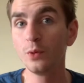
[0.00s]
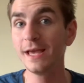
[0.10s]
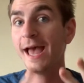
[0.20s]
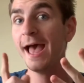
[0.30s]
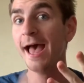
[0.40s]

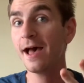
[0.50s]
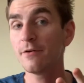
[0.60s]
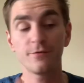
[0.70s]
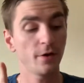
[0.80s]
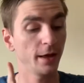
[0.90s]

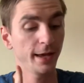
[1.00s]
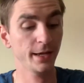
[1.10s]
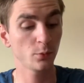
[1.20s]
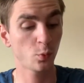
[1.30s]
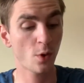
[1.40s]
have a
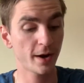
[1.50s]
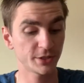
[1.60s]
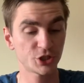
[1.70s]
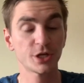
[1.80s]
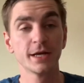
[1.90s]

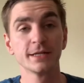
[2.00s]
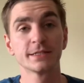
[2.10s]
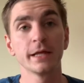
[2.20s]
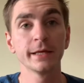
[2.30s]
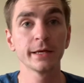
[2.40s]
watch
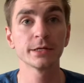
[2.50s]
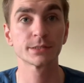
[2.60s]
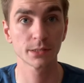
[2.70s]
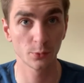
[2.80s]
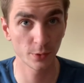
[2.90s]
telling
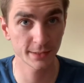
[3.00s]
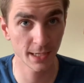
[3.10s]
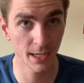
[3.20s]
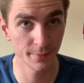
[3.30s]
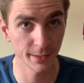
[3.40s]
us what
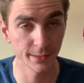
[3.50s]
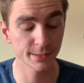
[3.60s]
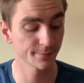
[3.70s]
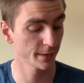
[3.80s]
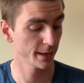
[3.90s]
time it is.